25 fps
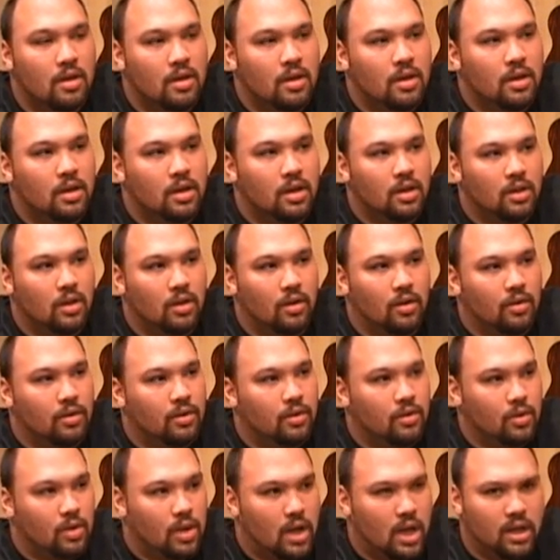you
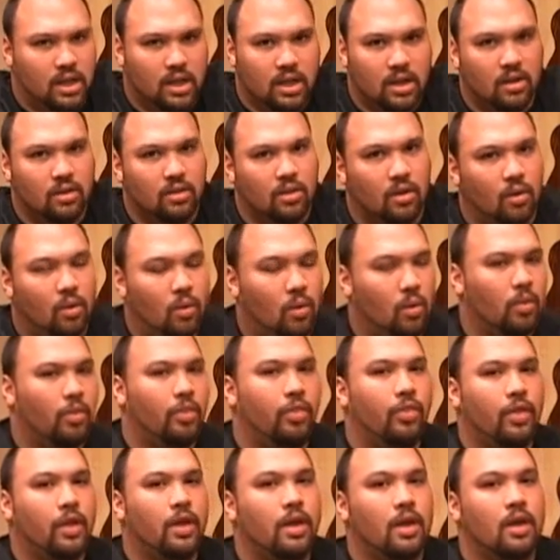kind of hear the whole
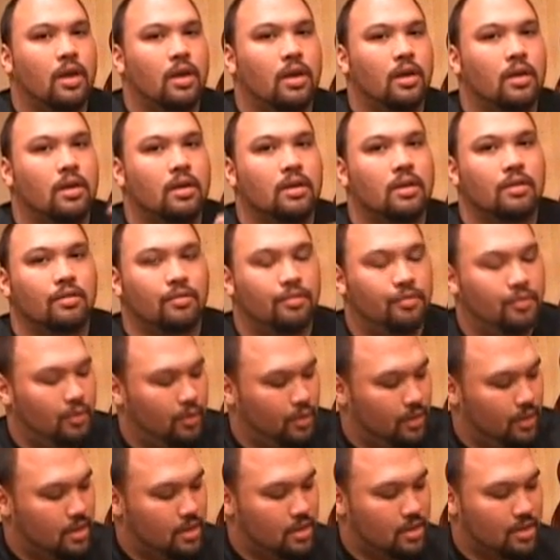thing in full.
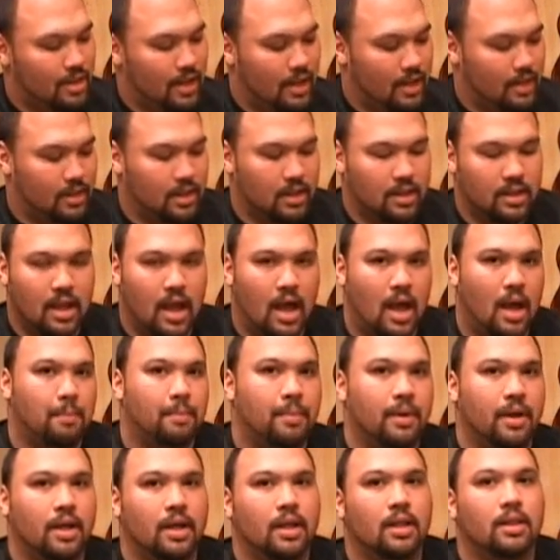This is like the top
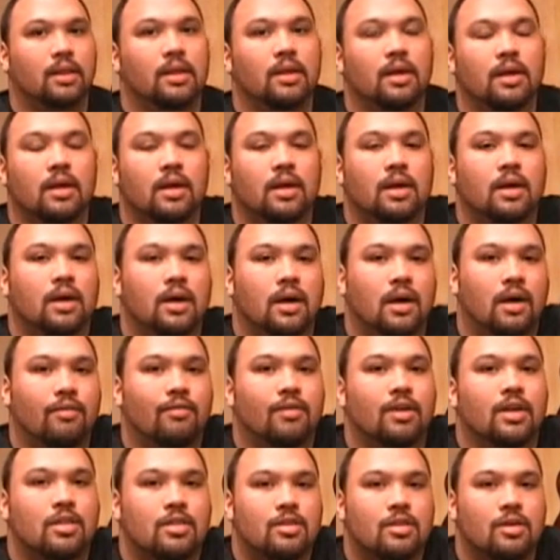end of
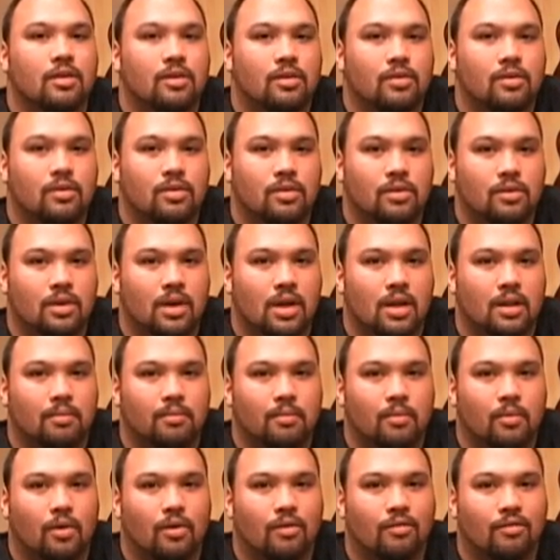it, so you get
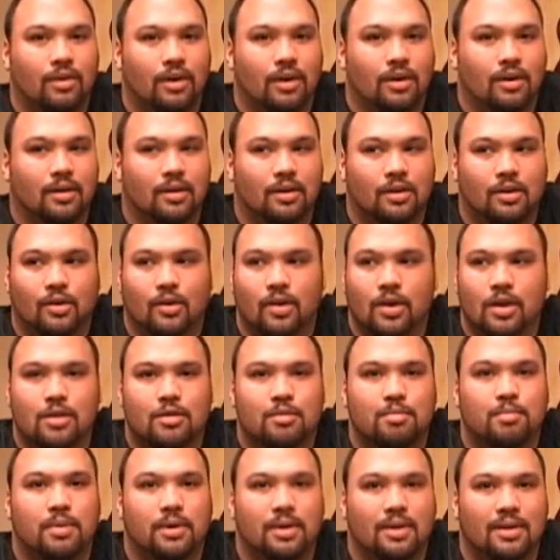more of a crisp
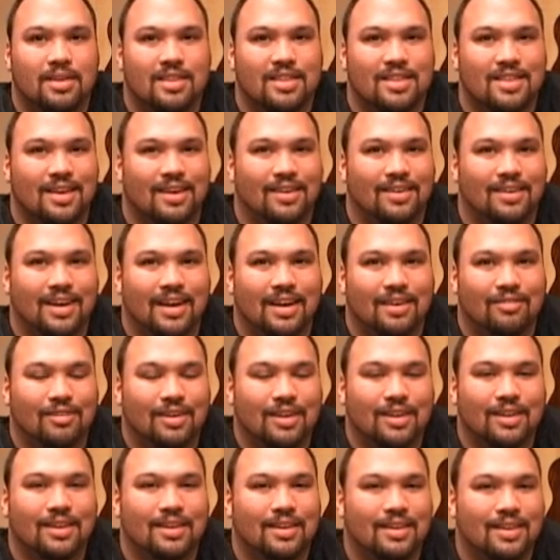sound out of it.
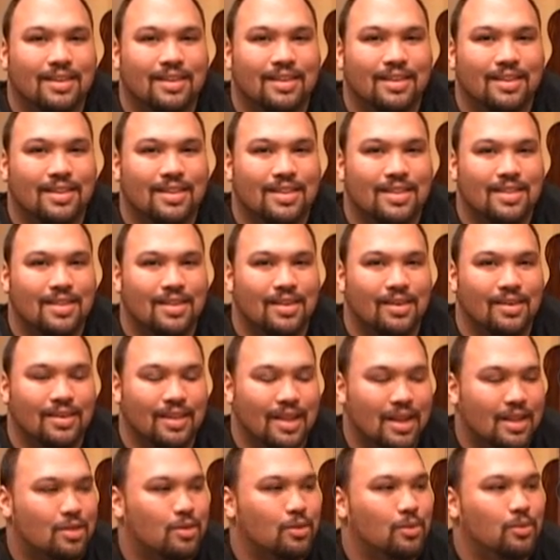So
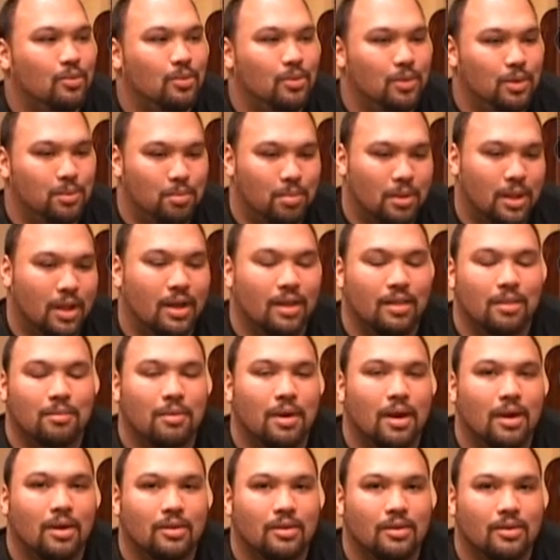that's who would play the
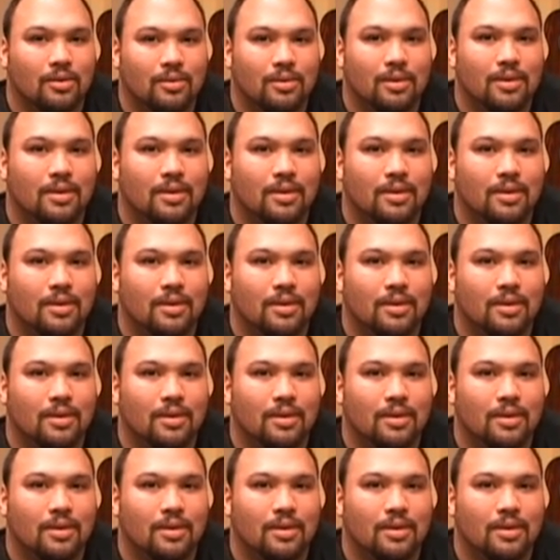baritone.